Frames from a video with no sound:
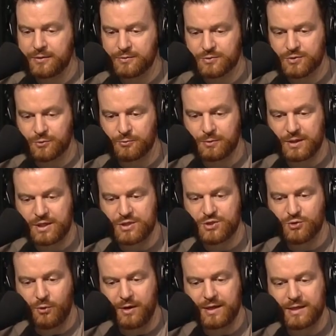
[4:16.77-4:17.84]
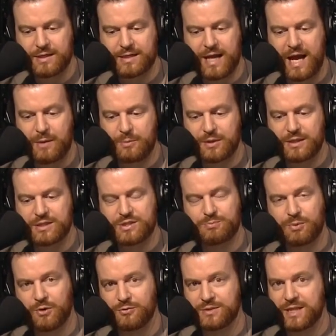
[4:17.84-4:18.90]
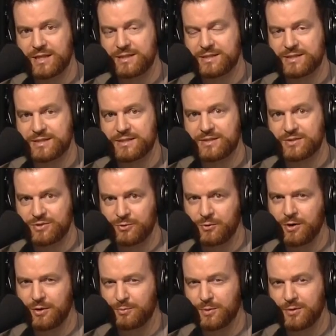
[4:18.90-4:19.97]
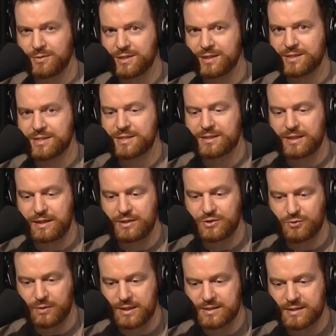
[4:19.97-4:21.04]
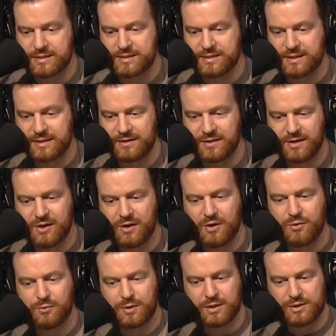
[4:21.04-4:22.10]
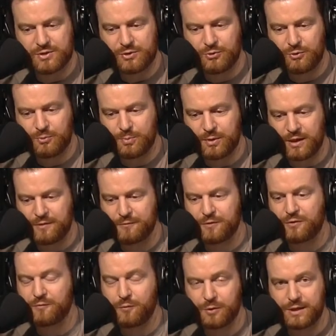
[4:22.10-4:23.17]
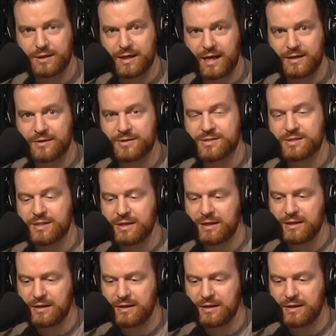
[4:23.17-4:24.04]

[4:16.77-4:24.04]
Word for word: So Reid joined Kaepernick's protests, so-called protests, in twenty sixteen when the two played for the forty-niners,